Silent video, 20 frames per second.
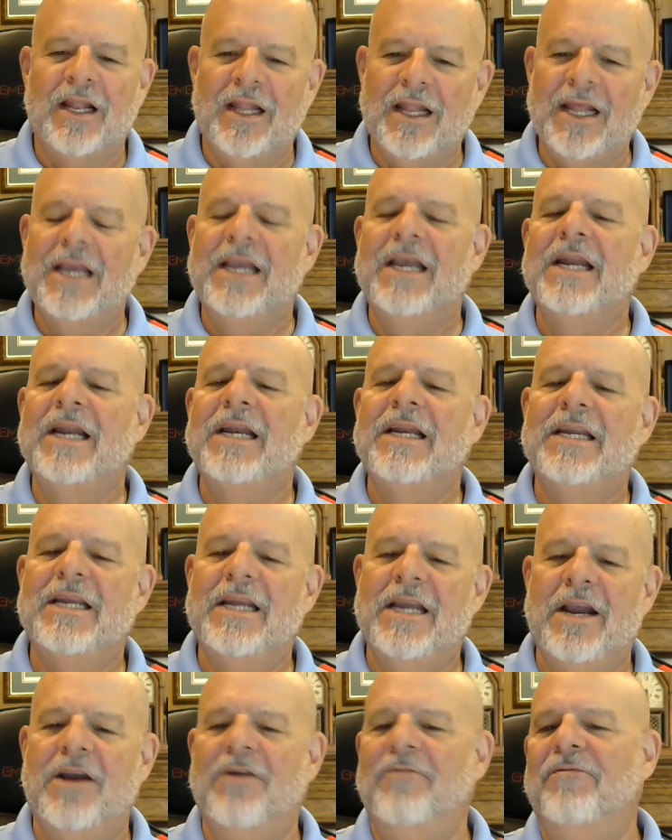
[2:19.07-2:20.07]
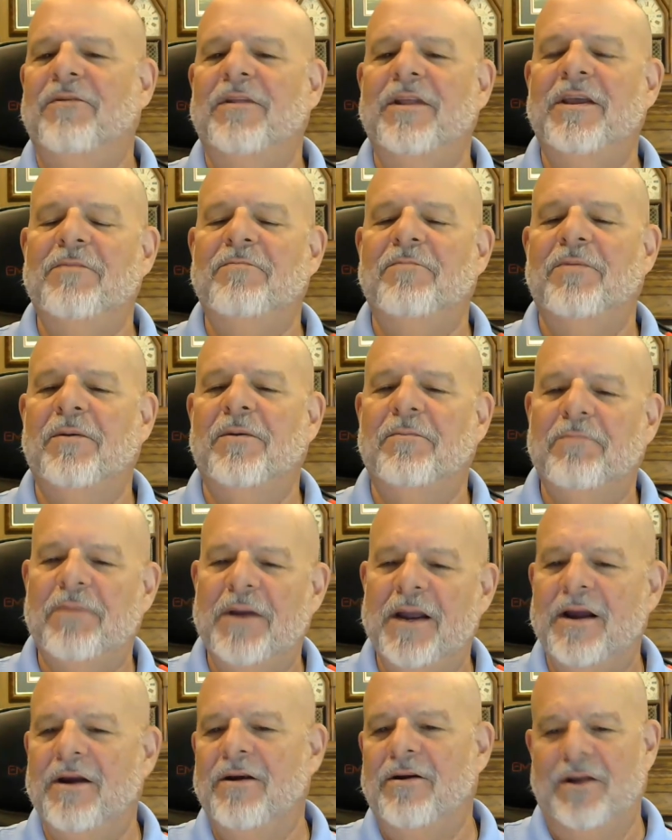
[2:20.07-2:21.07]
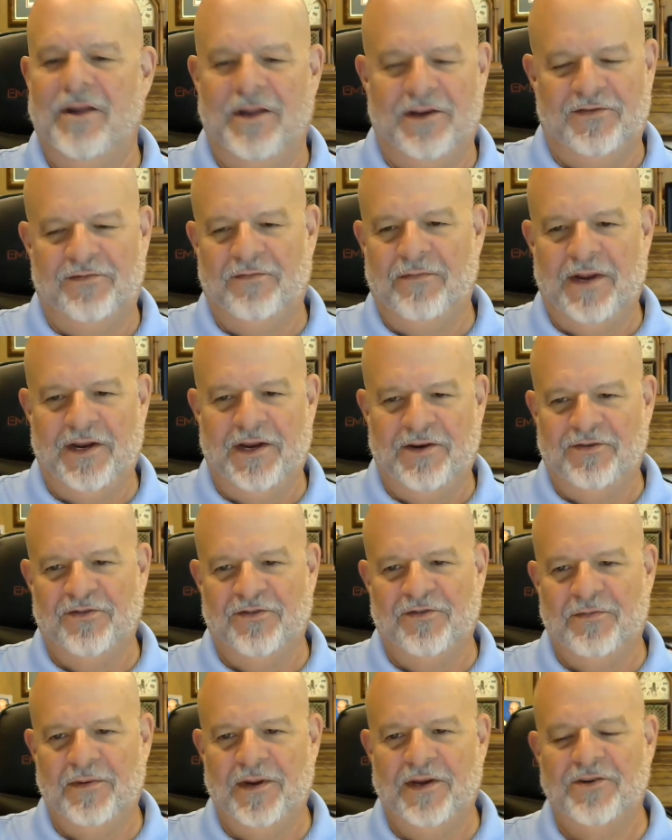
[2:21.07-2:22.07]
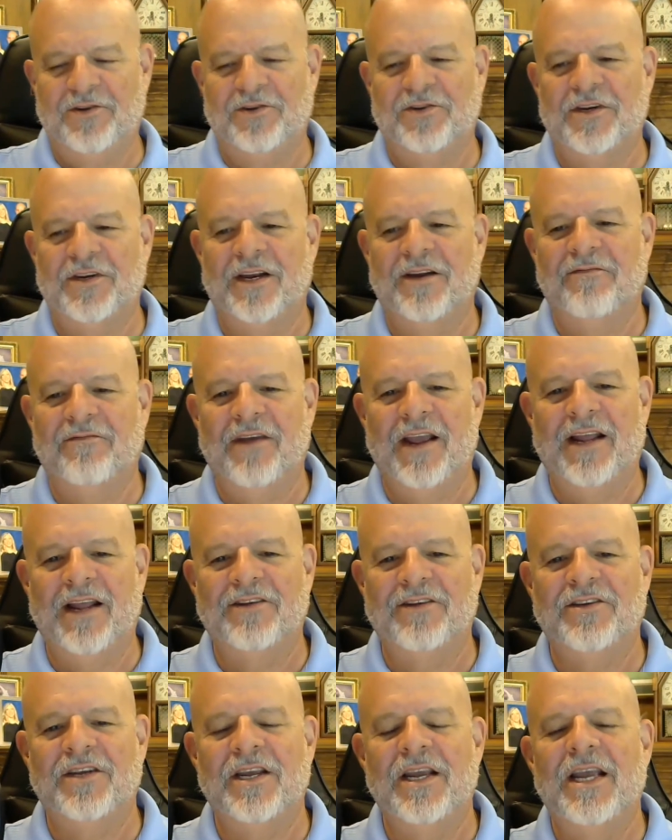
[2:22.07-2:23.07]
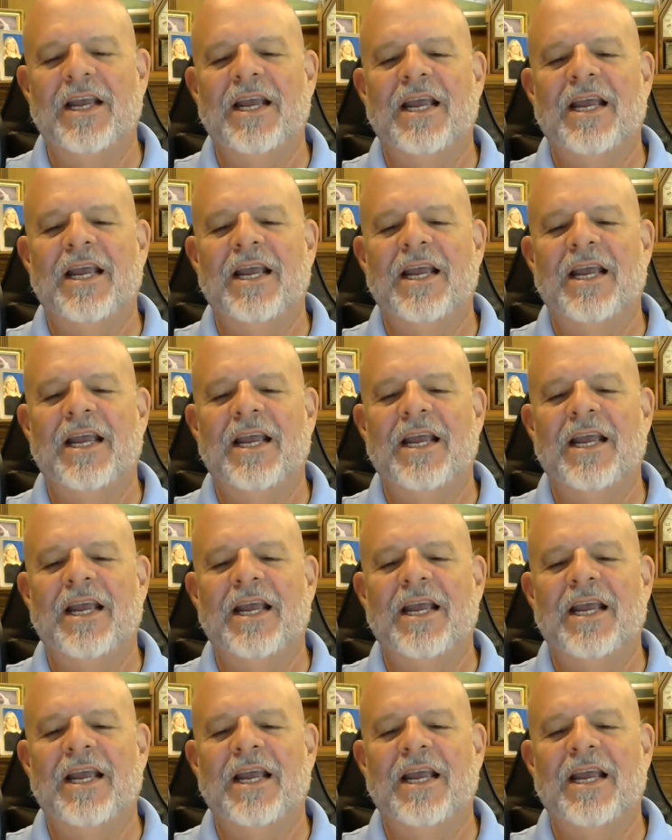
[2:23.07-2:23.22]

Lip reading: Lincoln carefully prepared his major speeches in advance.